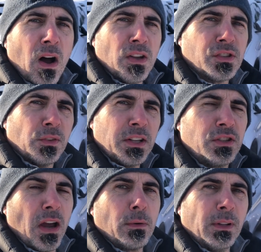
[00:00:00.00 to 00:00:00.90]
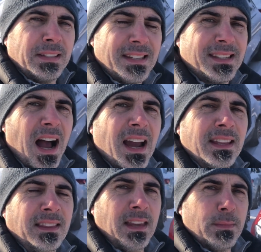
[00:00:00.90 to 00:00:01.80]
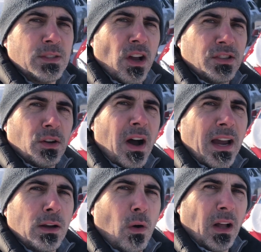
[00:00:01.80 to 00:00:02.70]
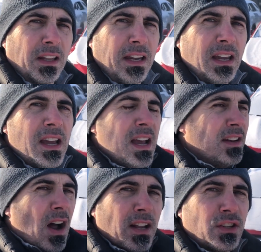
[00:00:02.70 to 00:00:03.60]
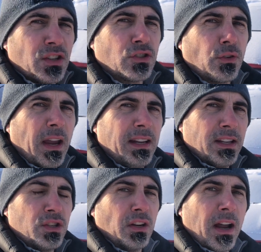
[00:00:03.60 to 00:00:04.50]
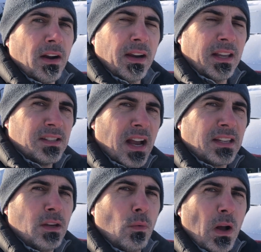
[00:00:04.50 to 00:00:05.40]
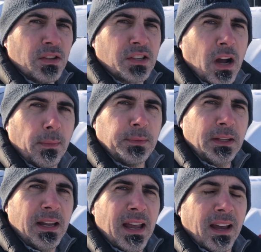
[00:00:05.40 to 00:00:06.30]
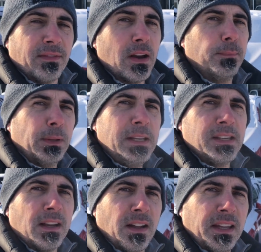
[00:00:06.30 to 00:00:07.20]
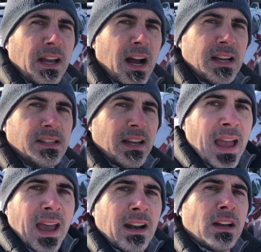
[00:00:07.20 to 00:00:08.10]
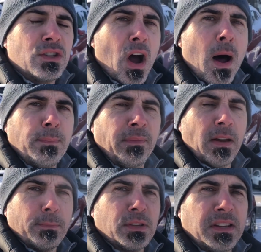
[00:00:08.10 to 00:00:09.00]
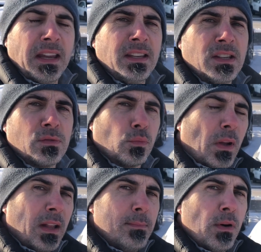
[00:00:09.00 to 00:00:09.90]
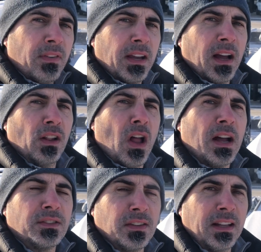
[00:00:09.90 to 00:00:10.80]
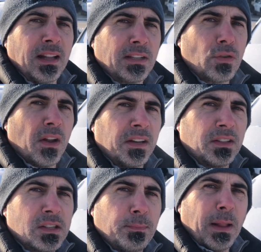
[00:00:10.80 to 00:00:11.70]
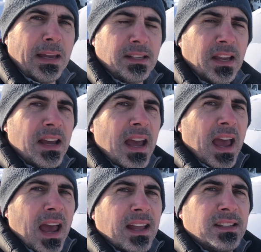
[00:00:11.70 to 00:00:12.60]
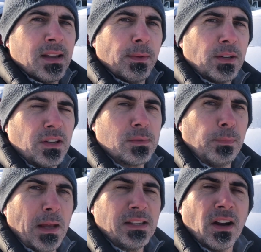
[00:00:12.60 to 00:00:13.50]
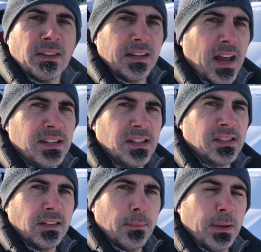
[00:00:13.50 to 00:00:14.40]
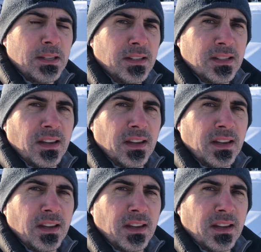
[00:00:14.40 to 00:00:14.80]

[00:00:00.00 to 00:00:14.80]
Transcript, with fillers: Also, the general design theme is also high quality, not just straight and generic. It's actually well sculpted and very pleasing on the eyes. And on top of it, Mercedes is really moving a lot to the electronic displays and some of their displays are the nicest in the business.